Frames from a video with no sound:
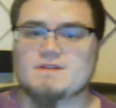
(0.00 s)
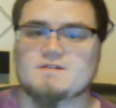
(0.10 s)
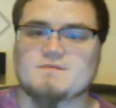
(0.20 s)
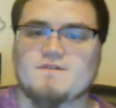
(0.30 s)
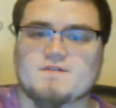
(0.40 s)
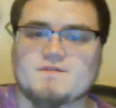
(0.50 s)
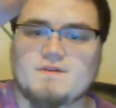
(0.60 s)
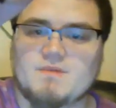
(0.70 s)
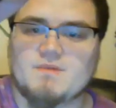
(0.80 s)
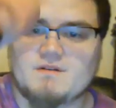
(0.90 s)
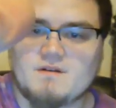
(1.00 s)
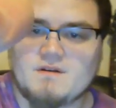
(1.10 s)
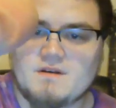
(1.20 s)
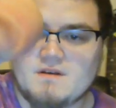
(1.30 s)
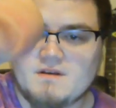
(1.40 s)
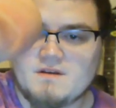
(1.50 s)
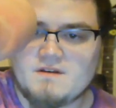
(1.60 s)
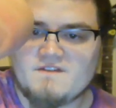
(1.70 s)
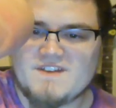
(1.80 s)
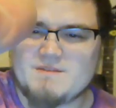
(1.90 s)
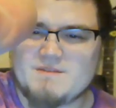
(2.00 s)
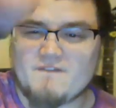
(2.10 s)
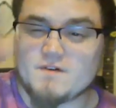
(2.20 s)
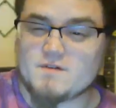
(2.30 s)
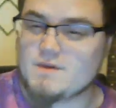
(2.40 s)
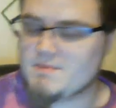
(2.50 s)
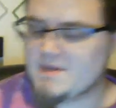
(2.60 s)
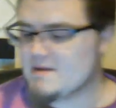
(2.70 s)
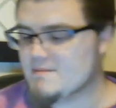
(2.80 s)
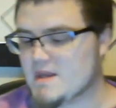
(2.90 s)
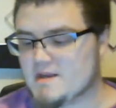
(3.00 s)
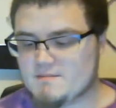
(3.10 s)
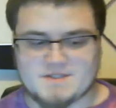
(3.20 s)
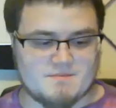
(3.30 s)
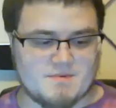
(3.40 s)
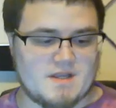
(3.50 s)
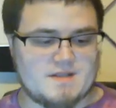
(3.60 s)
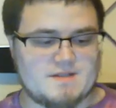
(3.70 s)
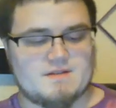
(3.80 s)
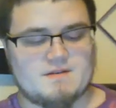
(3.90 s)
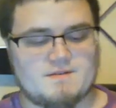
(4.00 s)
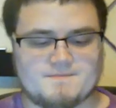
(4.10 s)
see, there's my first repeat. If I see my first repeat, I'm not going to be surprised.